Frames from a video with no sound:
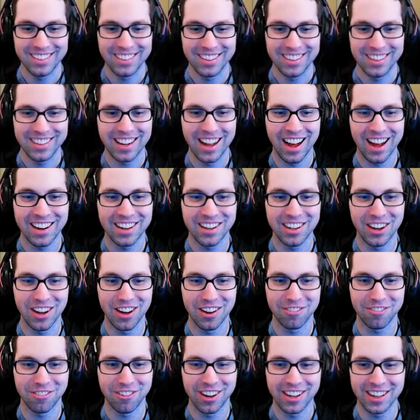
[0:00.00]
Not
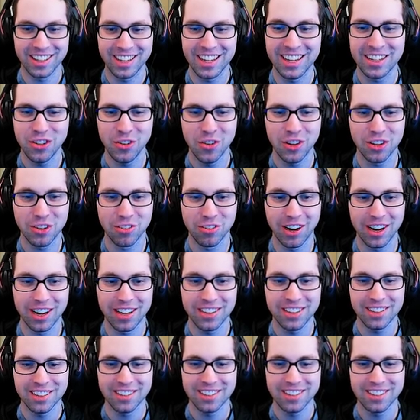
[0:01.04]
enough, right? Yeah, you all are right.
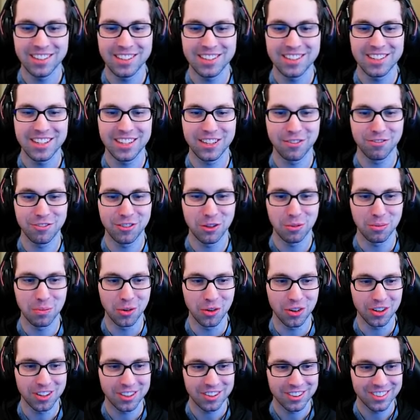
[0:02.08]
Let's take a few more.